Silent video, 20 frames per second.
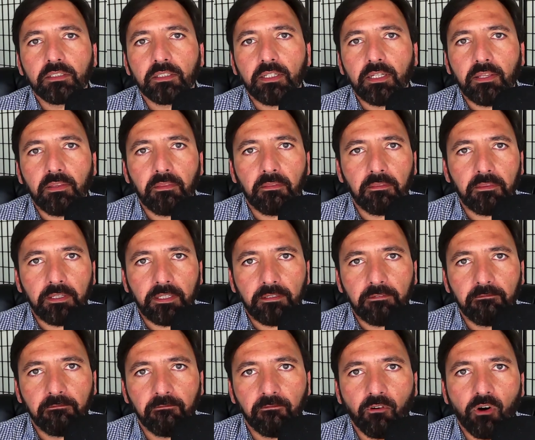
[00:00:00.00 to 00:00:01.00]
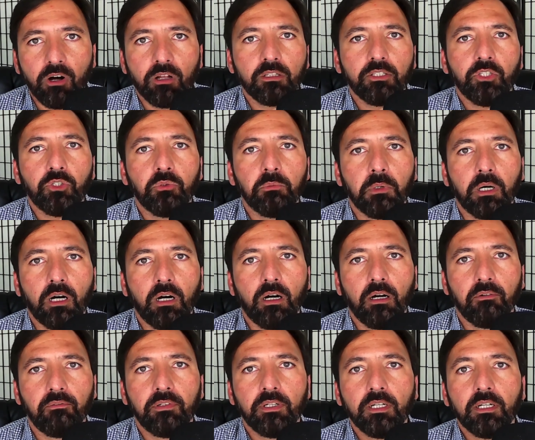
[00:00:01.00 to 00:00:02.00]
in the volume
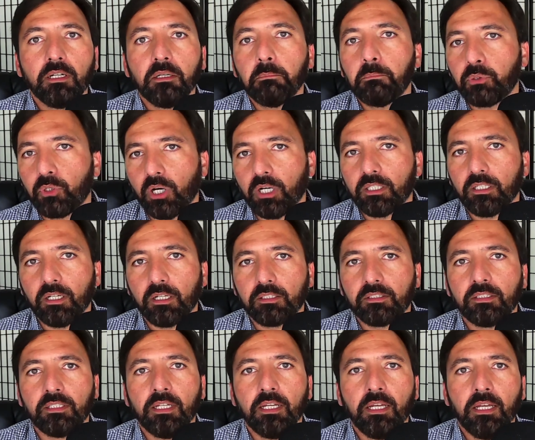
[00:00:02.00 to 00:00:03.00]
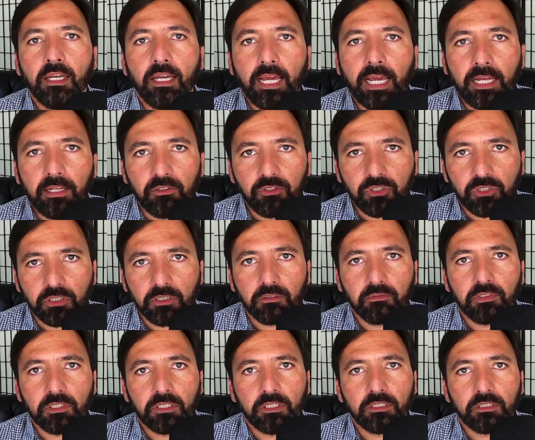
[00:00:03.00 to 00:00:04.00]
of products and
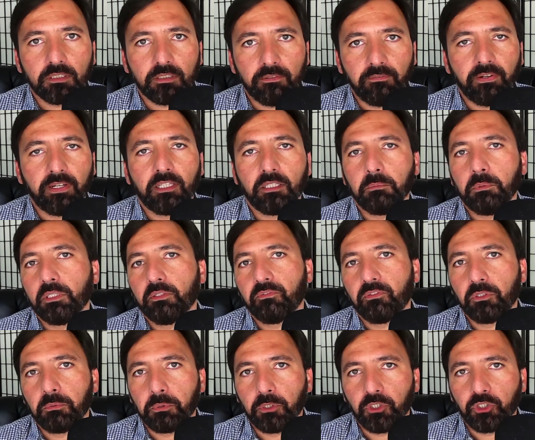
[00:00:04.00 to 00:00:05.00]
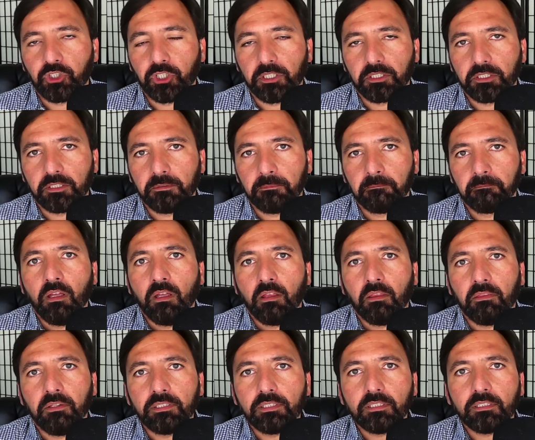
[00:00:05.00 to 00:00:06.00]
services available for purchase.
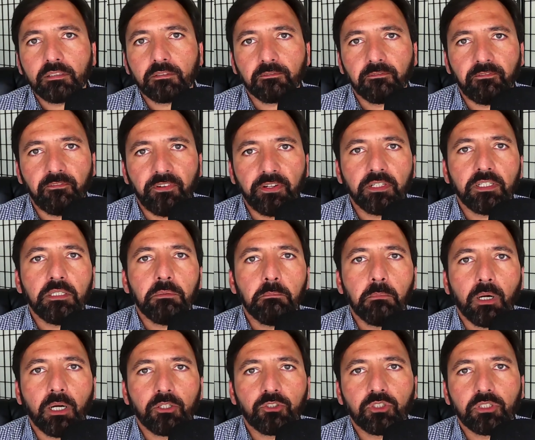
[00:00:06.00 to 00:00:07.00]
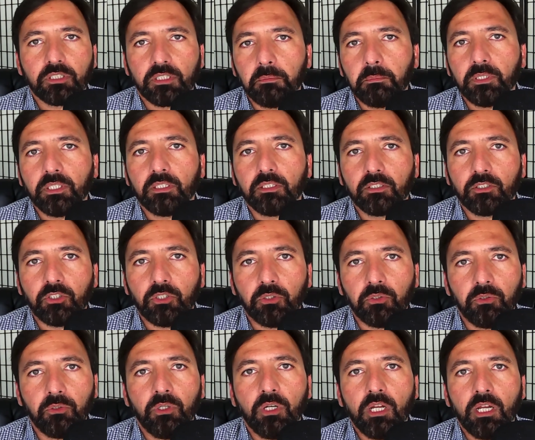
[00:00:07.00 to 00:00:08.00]
This is very much similar
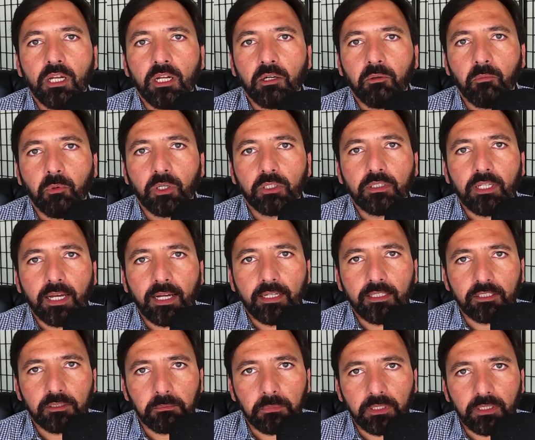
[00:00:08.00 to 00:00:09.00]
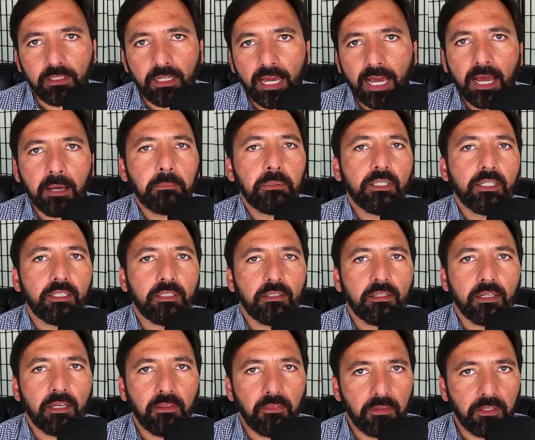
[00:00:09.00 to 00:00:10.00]
to what has been happening
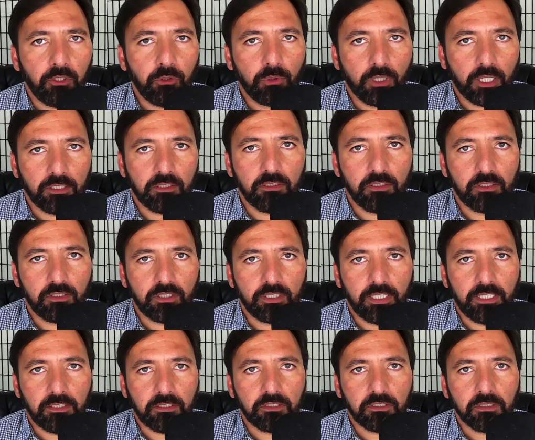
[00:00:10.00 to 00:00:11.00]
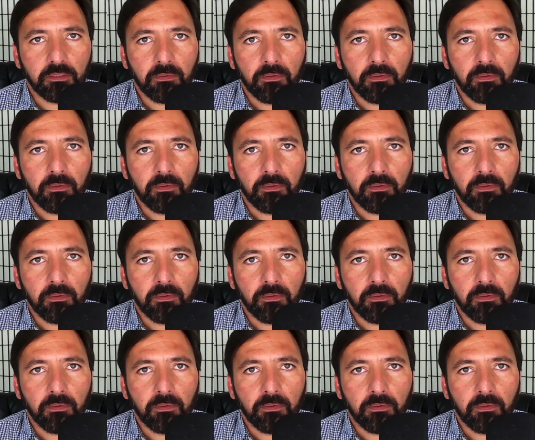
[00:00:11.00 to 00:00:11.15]
in the United States.